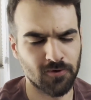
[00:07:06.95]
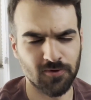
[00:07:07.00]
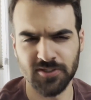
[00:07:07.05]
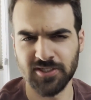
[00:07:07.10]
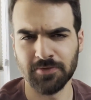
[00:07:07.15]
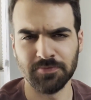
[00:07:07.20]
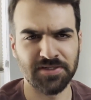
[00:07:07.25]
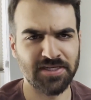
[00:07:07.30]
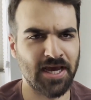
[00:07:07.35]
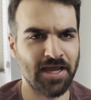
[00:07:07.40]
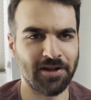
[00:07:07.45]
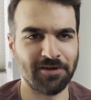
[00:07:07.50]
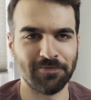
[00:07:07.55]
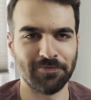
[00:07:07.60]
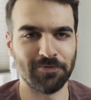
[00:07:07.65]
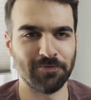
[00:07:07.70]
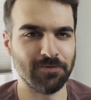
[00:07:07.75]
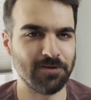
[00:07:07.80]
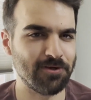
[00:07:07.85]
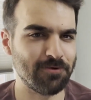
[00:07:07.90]
Seems kind
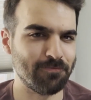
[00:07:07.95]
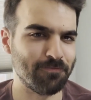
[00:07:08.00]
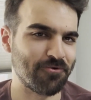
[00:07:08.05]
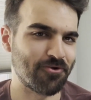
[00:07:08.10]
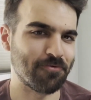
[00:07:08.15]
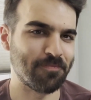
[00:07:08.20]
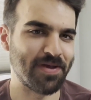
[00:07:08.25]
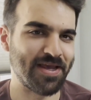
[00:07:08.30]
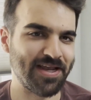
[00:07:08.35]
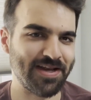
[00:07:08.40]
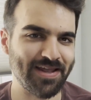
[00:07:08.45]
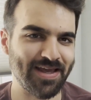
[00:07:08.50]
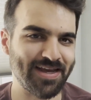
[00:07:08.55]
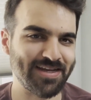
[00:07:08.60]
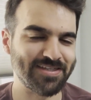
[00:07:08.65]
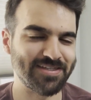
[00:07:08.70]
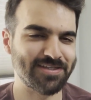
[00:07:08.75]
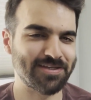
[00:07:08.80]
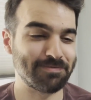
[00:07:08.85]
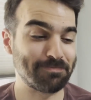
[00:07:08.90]
of Little
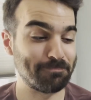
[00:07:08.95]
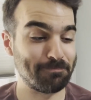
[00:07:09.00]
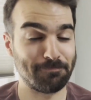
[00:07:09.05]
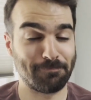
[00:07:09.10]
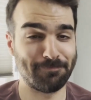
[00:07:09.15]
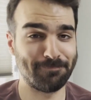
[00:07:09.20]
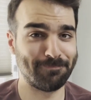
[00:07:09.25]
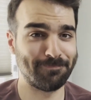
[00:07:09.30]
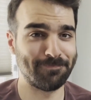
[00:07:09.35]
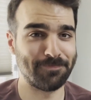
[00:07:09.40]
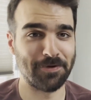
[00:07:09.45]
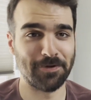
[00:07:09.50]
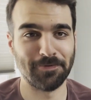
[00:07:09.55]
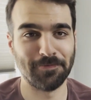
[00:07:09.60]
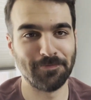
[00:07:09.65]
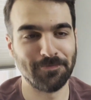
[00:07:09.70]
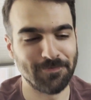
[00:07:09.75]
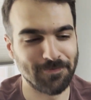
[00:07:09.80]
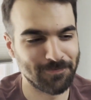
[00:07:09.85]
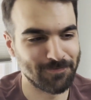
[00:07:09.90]
Mermaid-esque, but
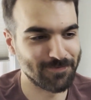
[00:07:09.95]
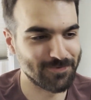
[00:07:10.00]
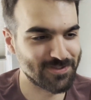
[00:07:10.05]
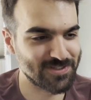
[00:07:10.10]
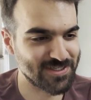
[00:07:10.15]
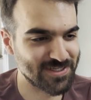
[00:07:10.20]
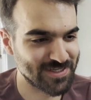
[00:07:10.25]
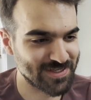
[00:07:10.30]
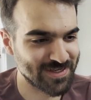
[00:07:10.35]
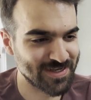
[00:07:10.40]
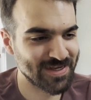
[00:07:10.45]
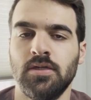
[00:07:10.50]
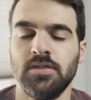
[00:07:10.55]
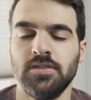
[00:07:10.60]
we'll see.